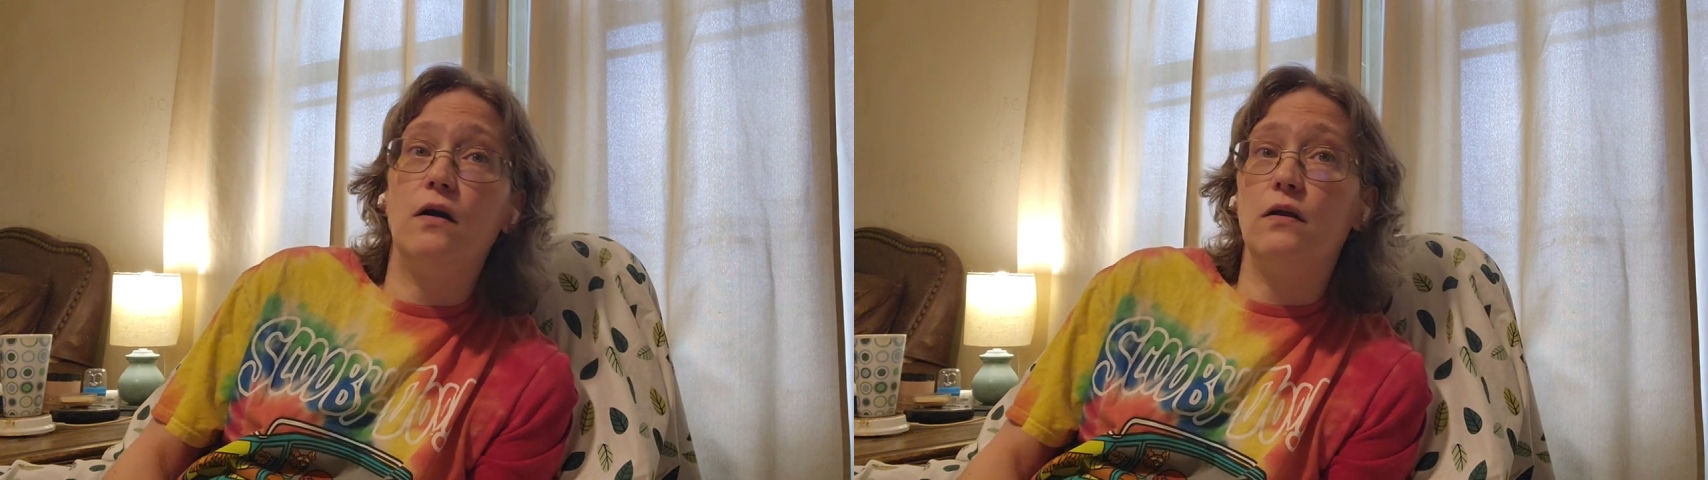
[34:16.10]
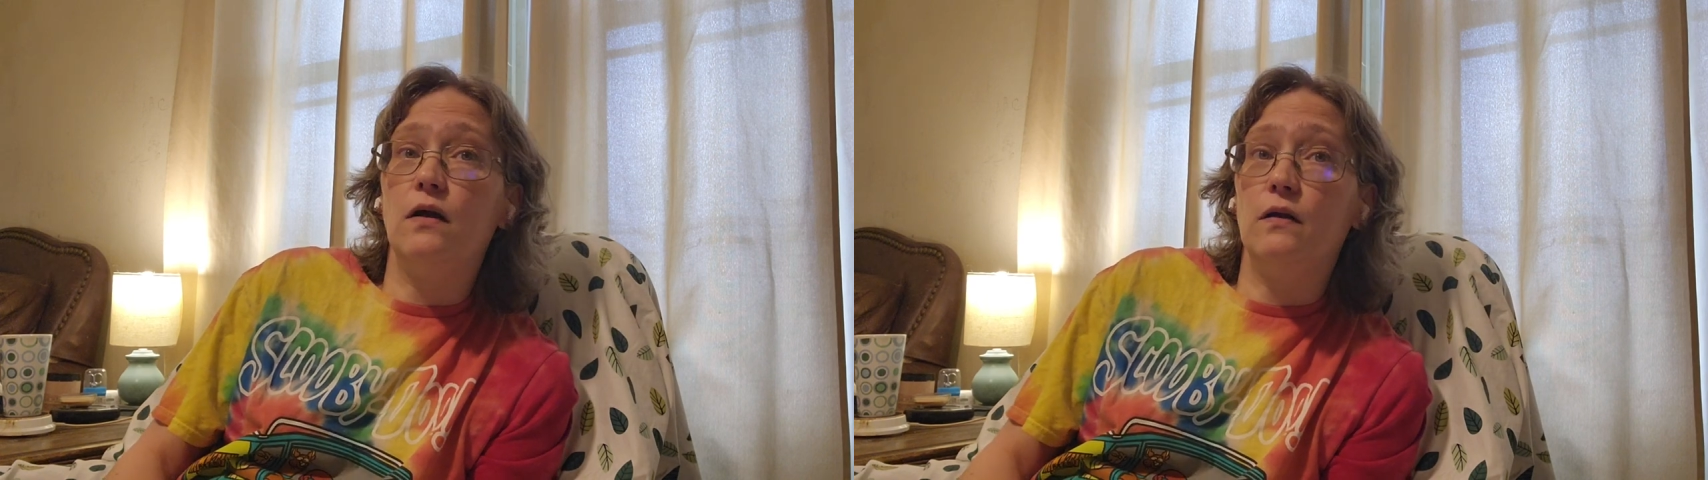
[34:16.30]

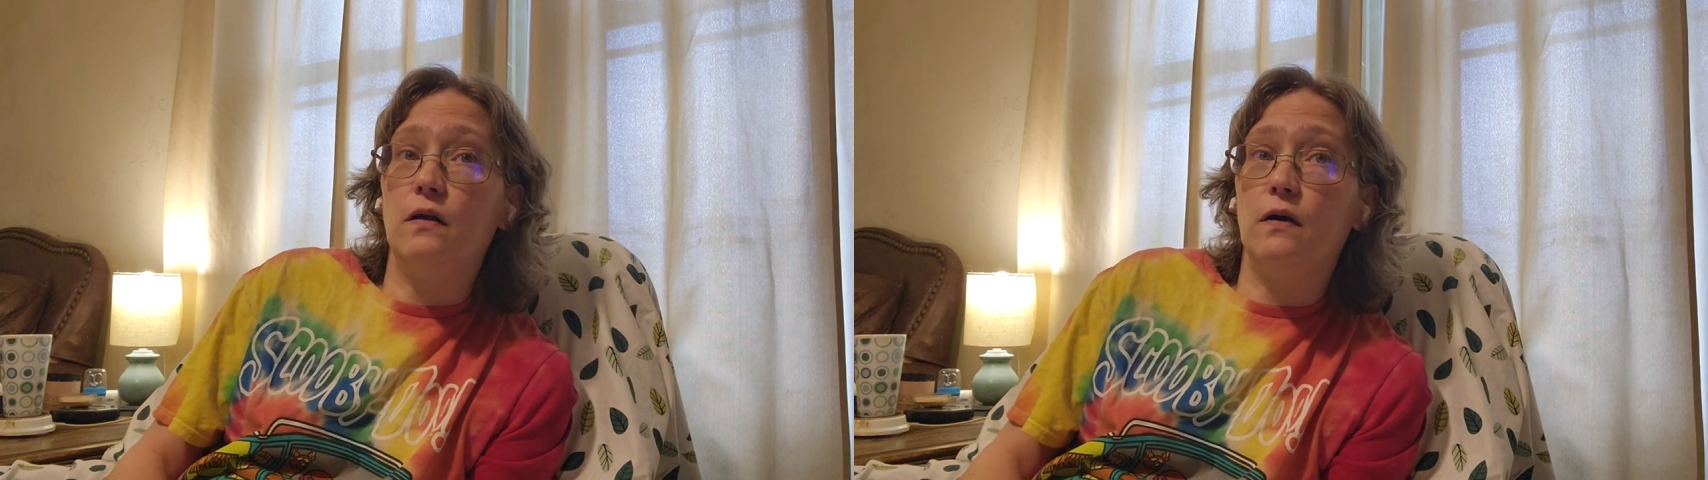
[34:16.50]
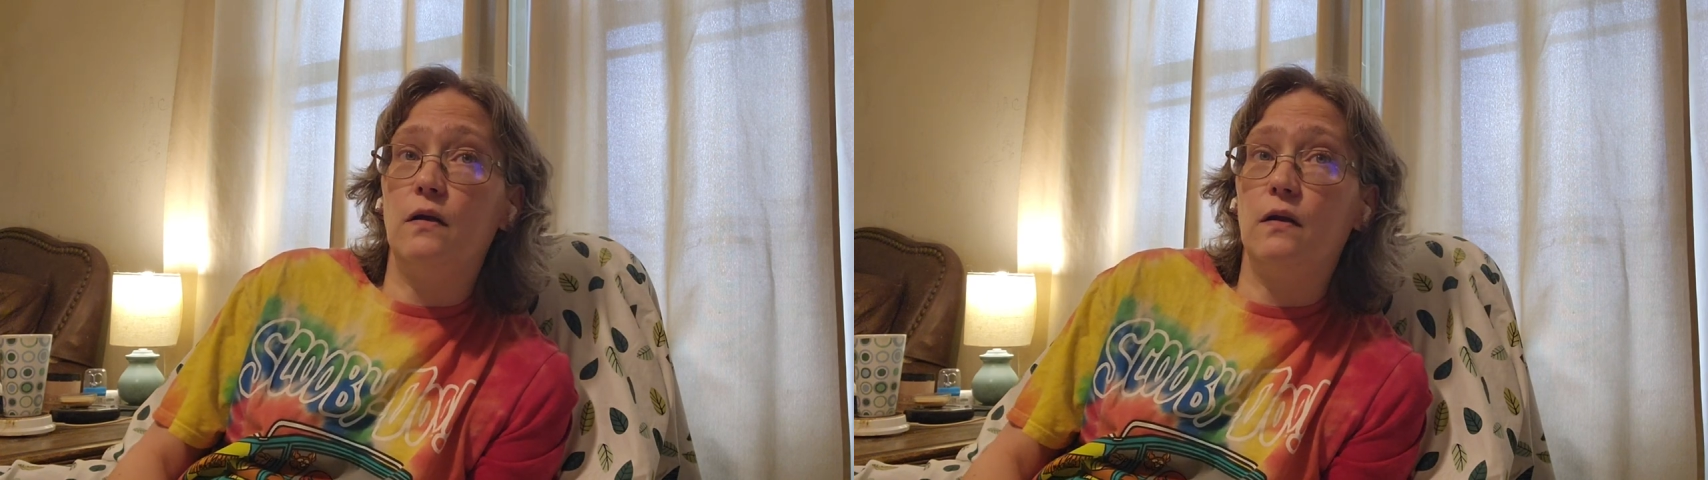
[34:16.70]
La la
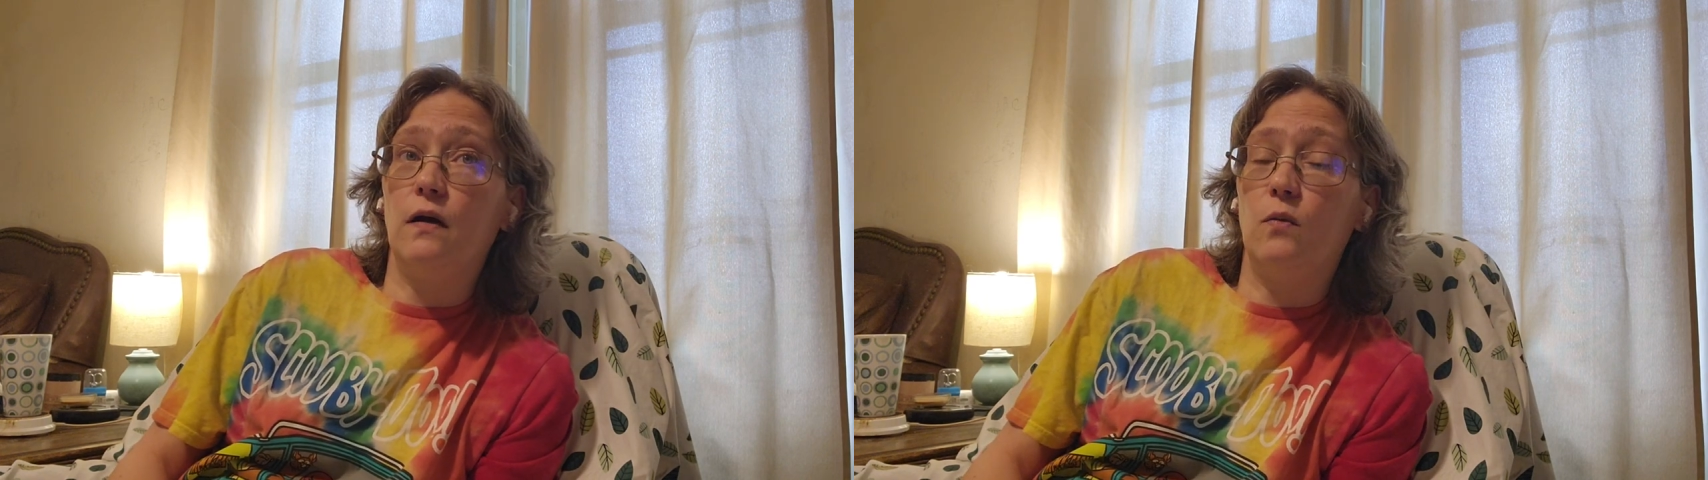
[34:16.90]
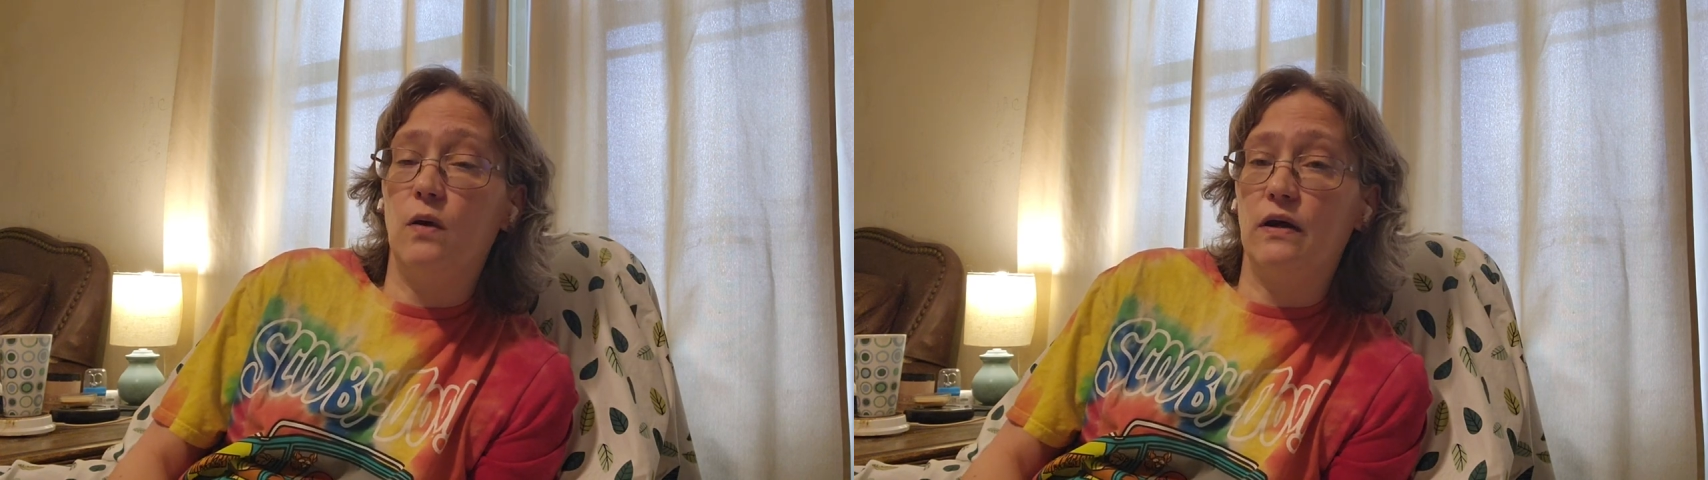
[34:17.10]
la la
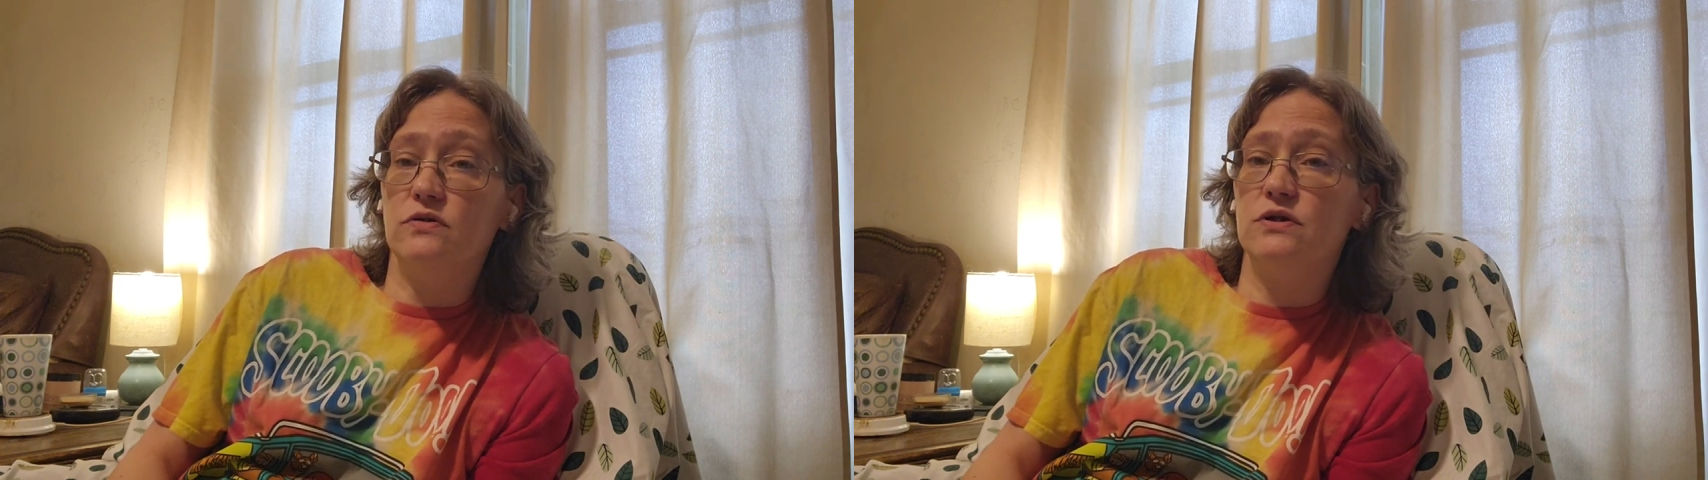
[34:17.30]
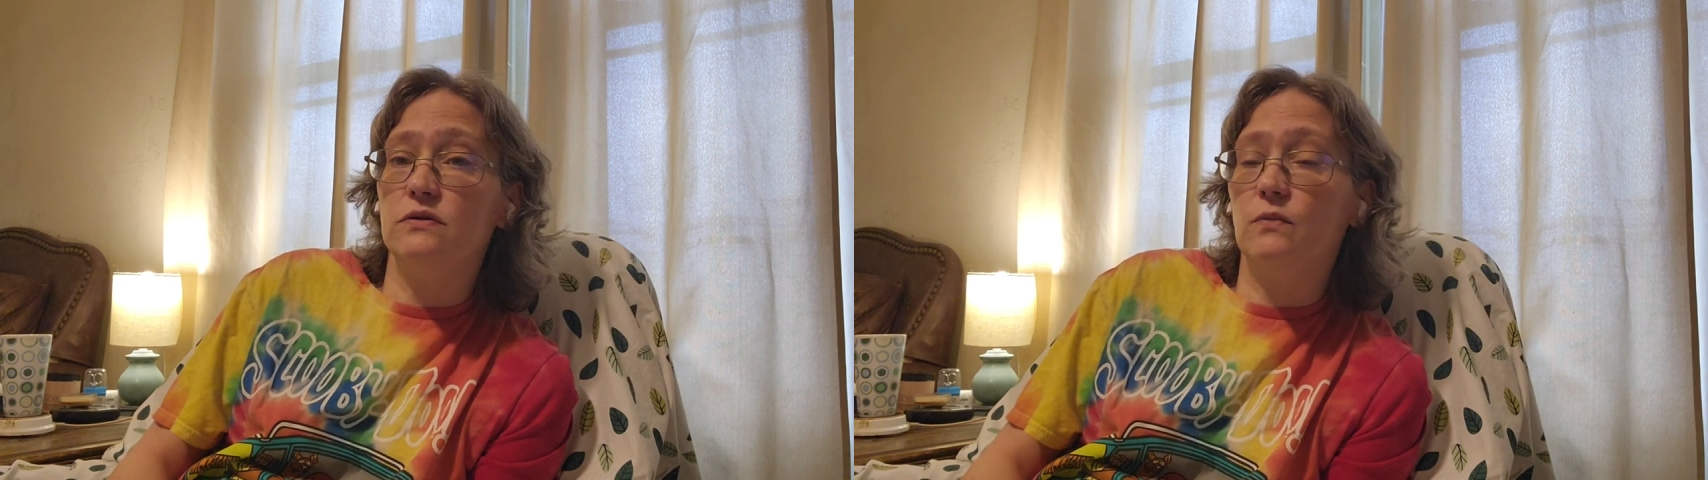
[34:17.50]
la. What else?